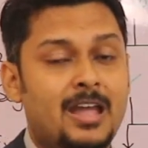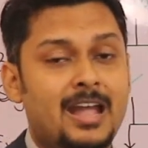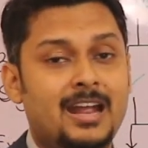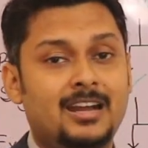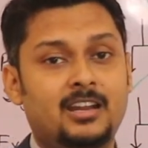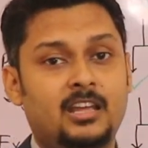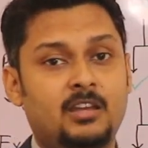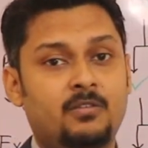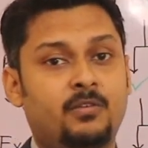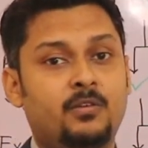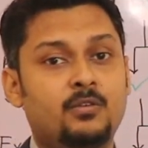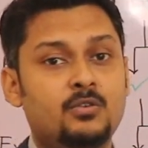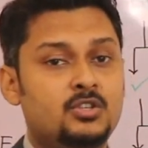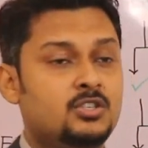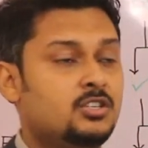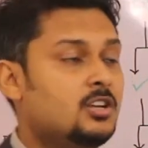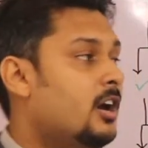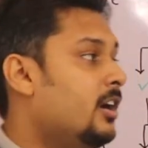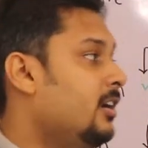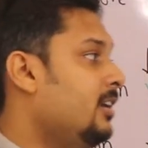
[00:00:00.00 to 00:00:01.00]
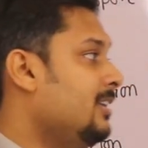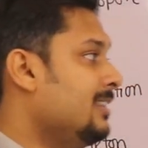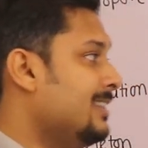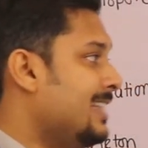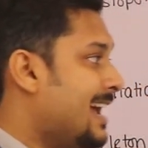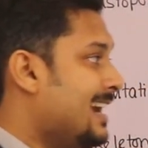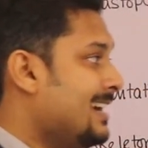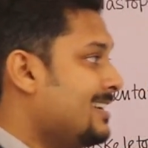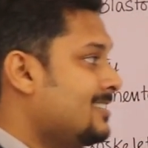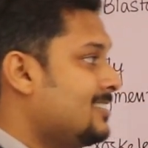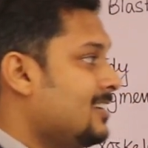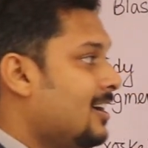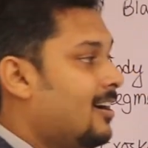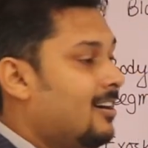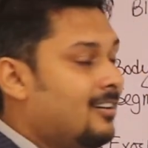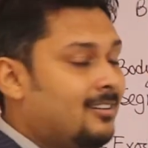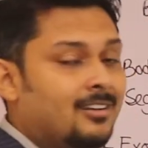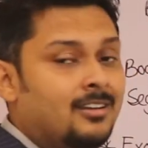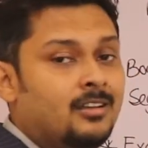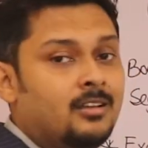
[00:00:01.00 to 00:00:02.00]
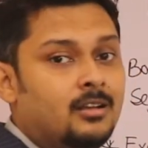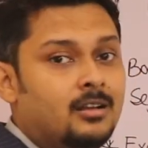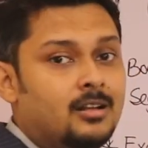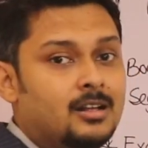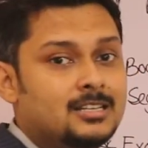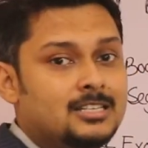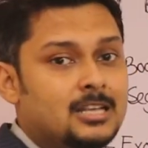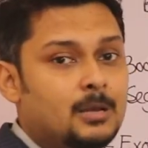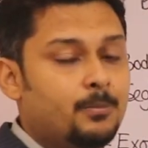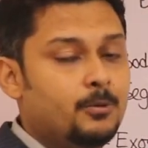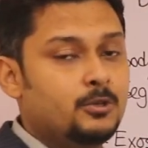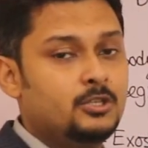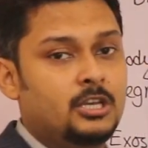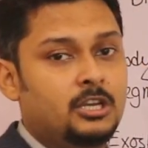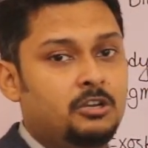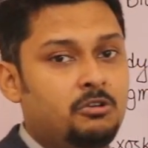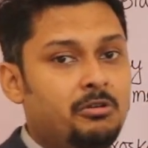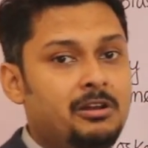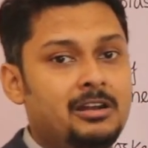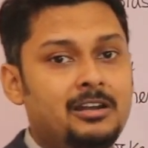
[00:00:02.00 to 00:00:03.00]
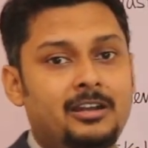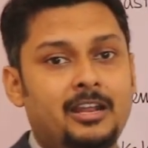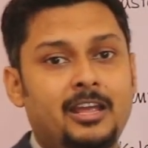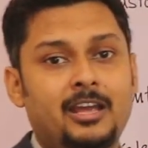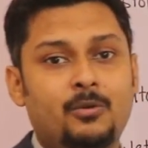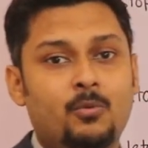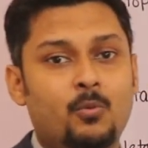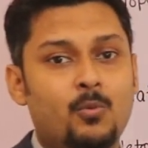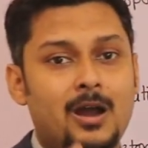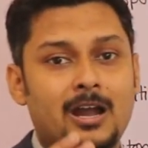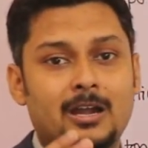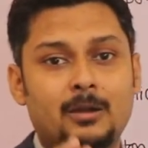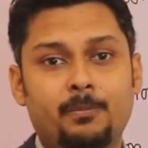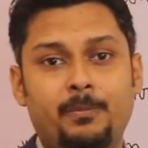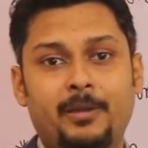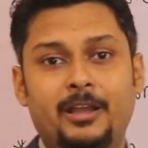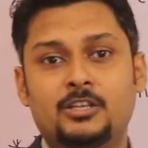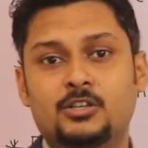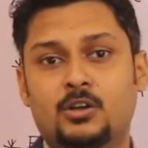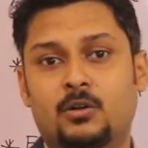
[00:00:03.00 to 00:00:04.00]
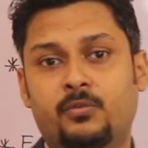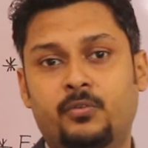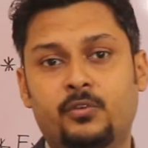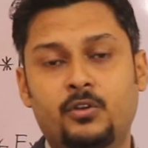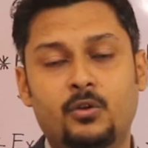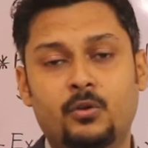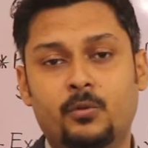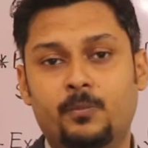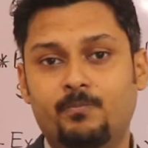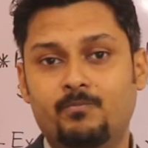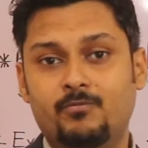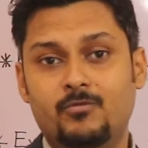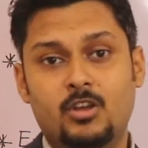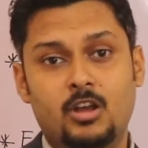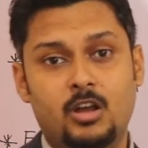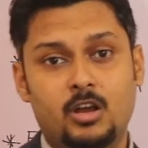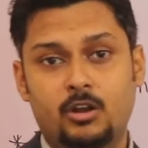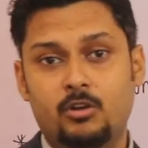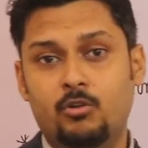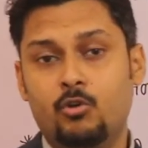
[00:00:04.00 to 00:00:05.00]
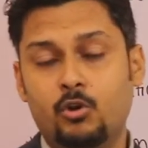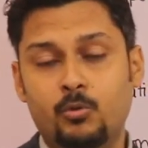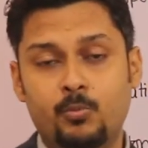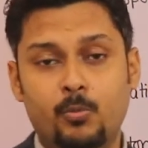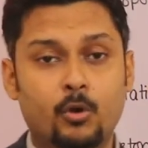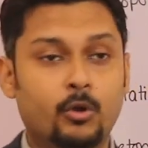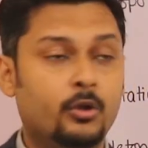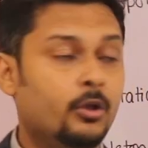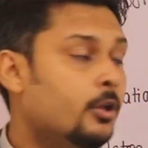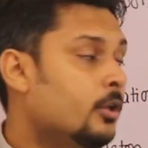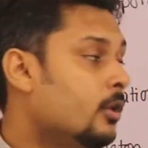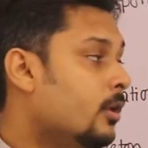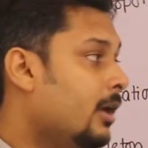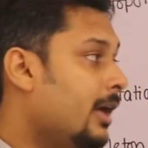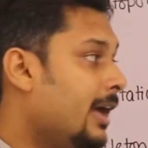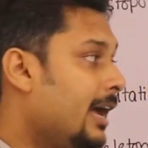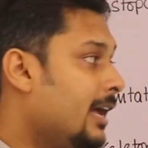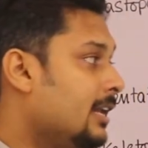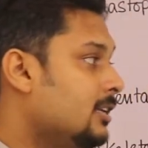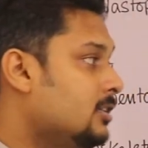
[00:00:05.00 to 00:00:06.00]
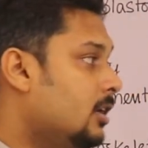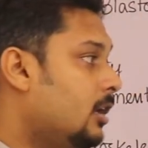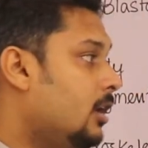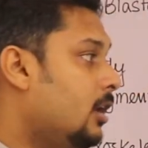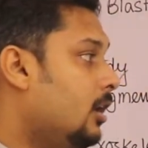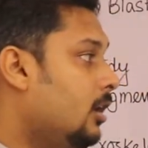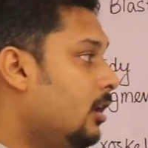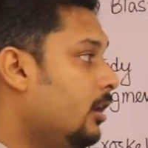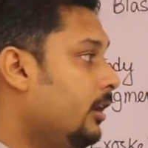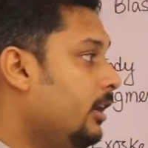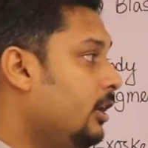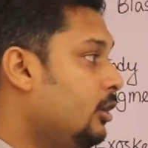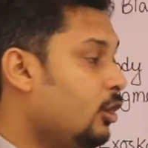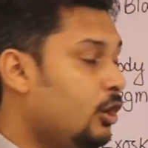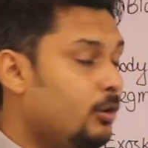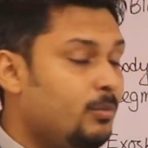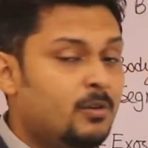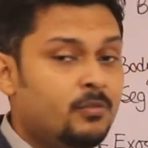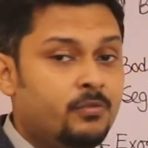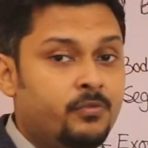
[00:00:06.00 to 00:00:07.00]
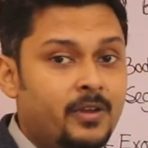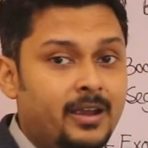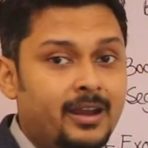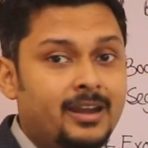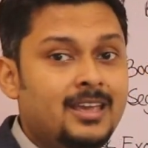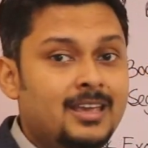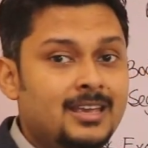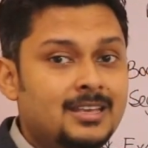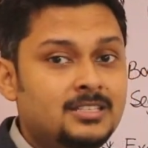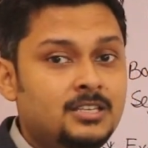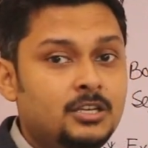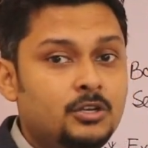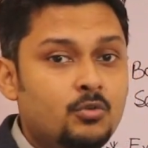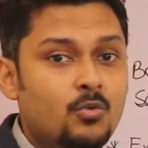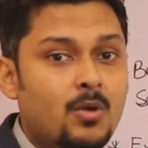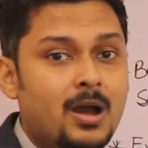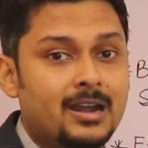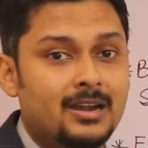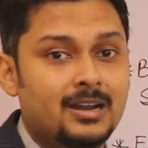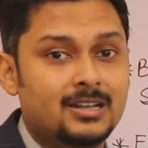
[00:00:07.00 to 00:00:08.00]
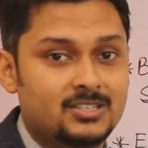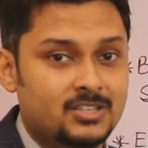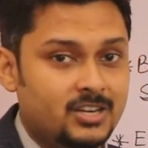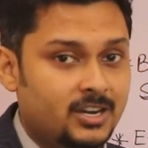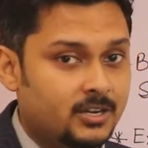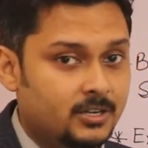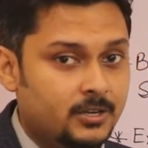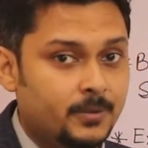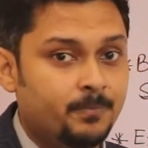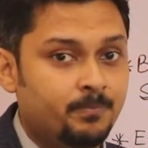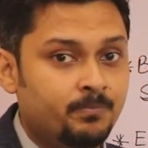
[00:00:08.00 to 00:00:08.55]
And if you study that chart, suppose it will take 1 page of your notebook, and it will be very easy to understand